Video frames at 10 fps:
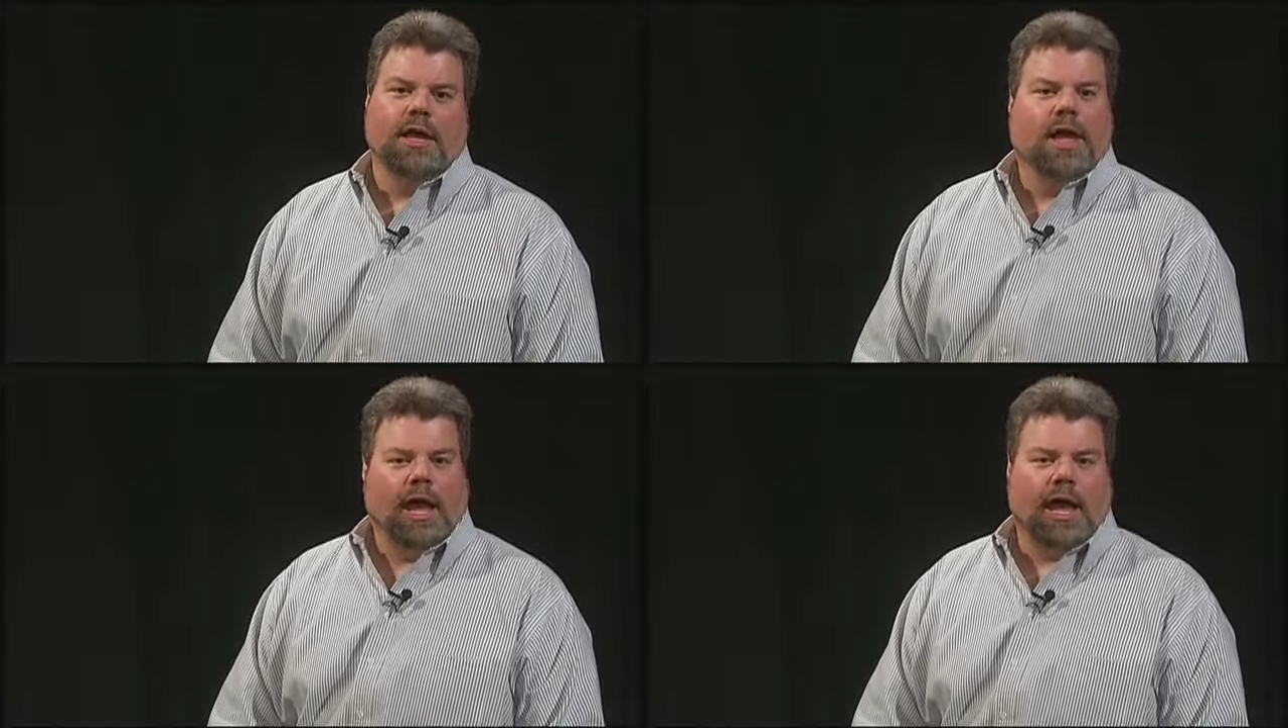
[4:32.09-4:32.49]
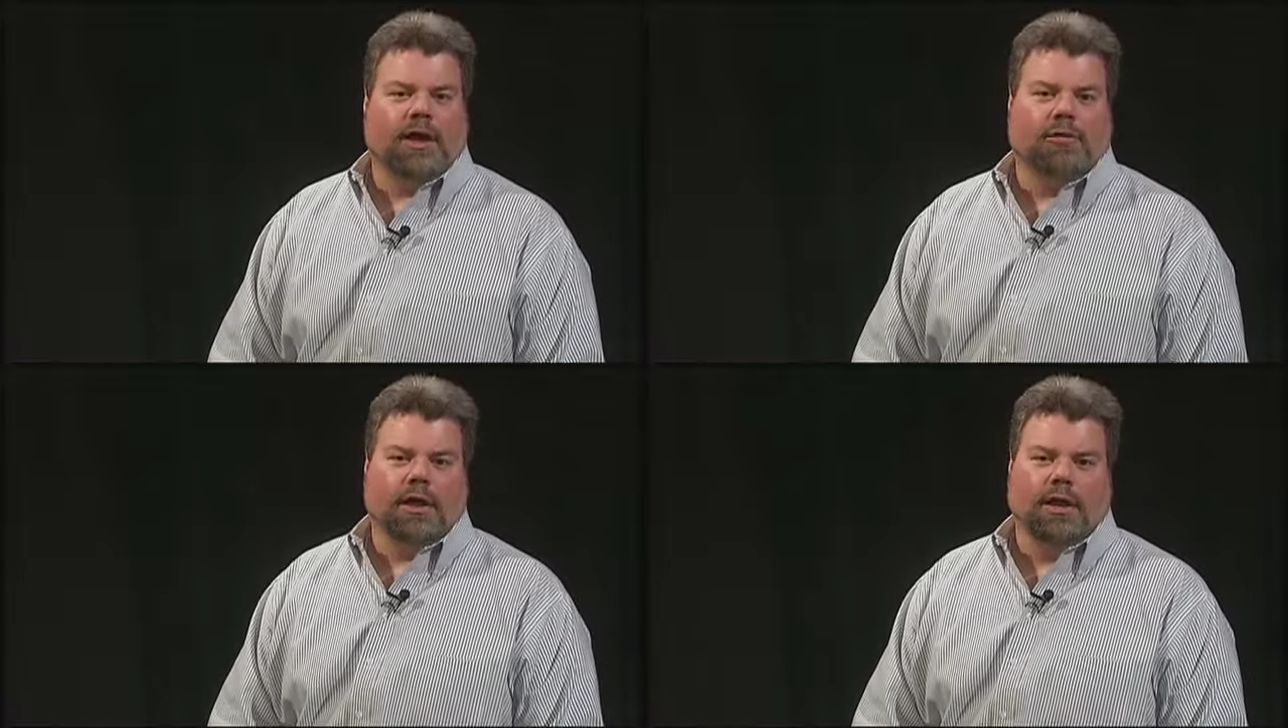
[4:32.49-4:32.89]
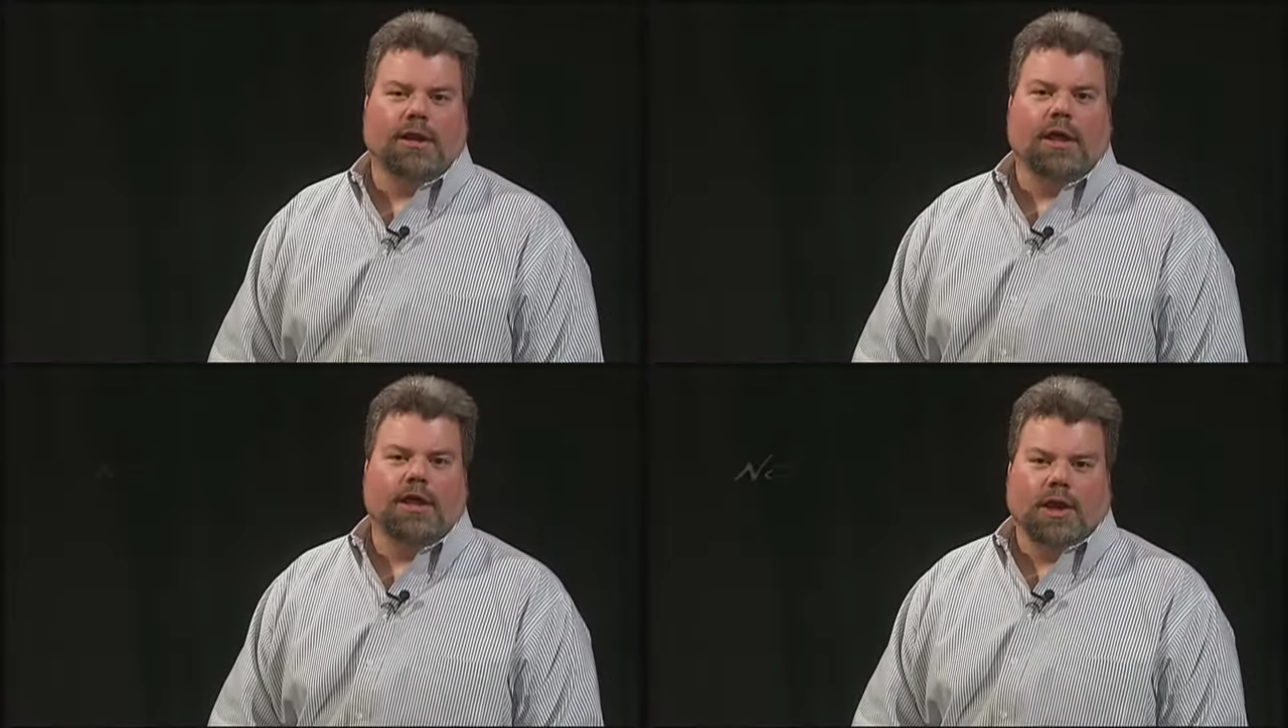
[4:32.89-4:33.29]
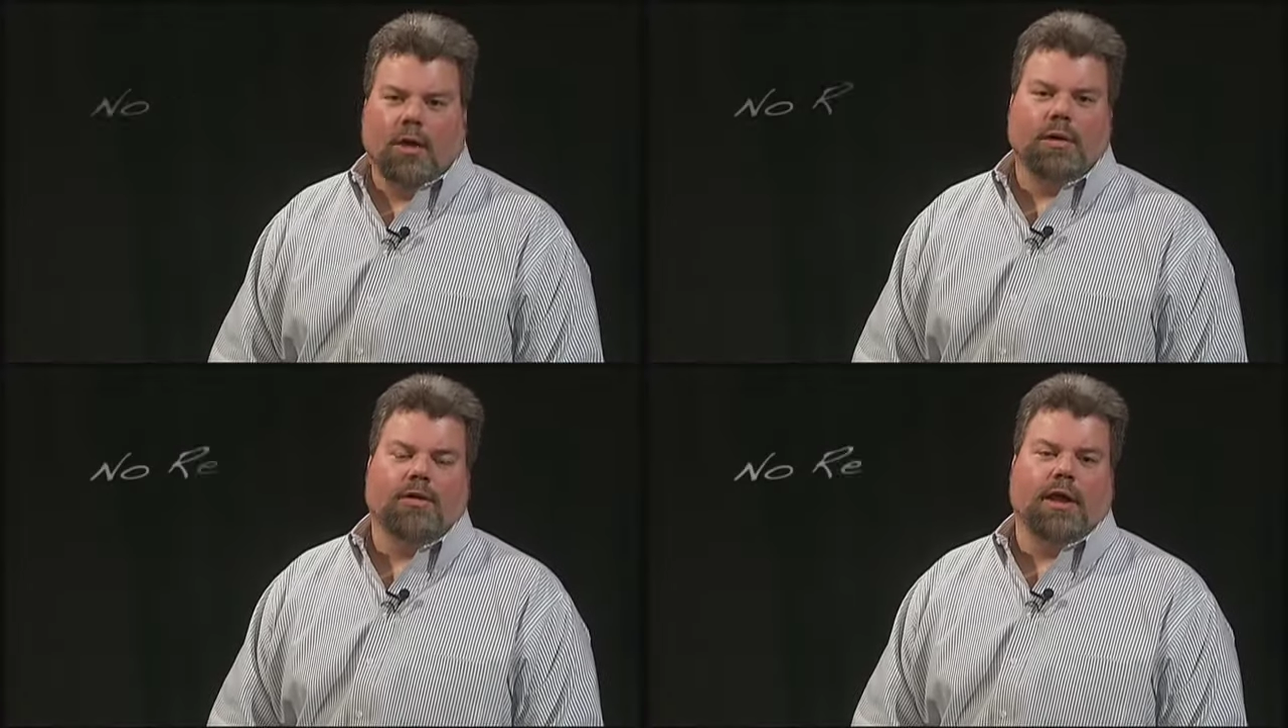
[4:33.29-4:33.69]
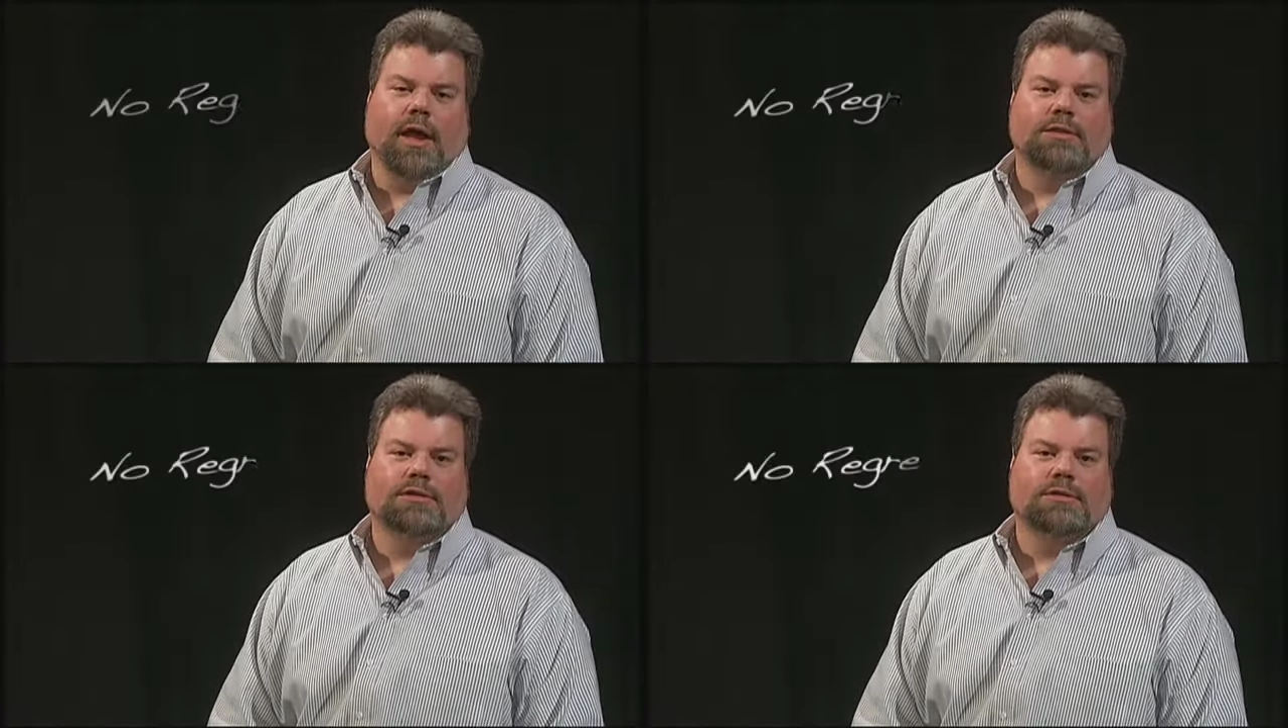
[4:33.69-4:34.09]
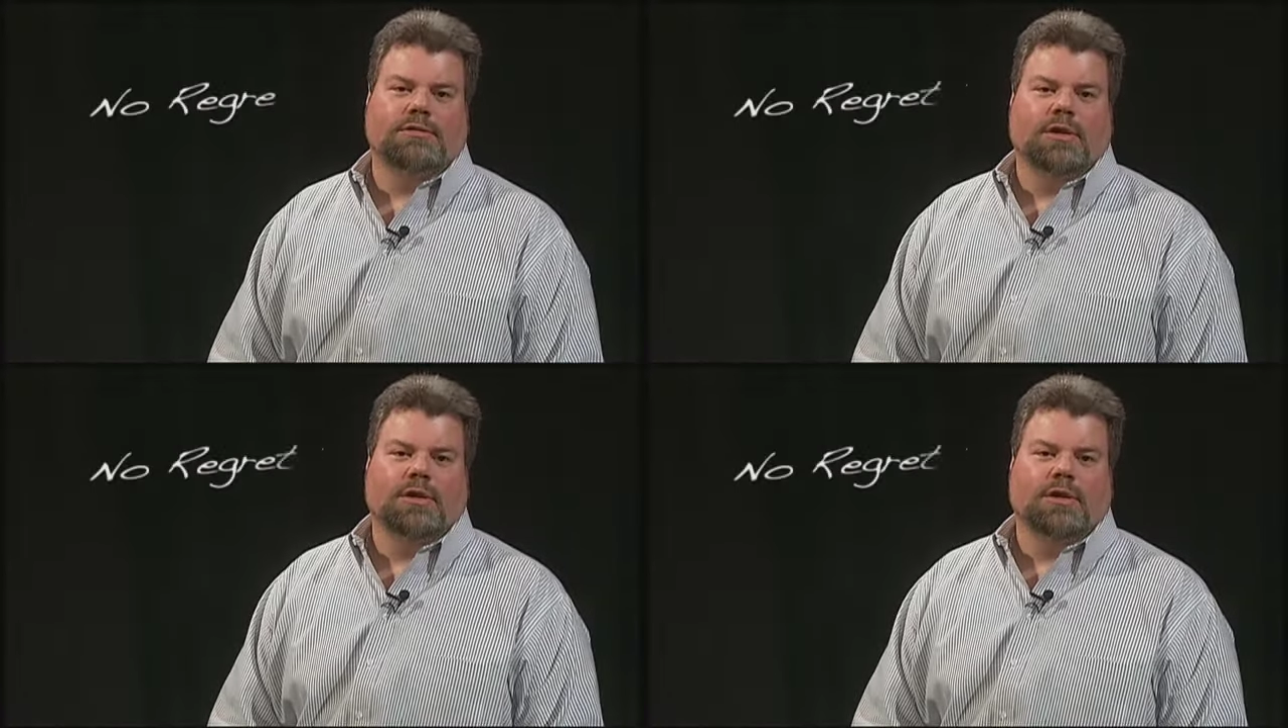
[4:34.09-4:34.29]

he had written, no regrets.